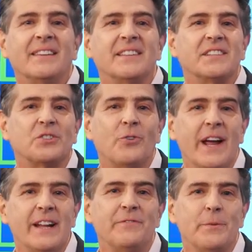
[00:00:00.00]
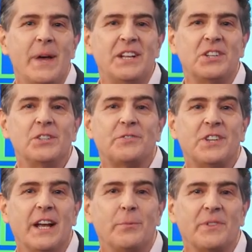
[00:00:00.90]
This is great information you've
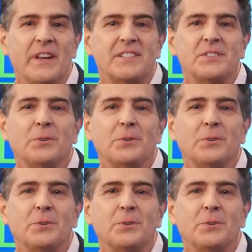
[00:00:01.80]
shared with us,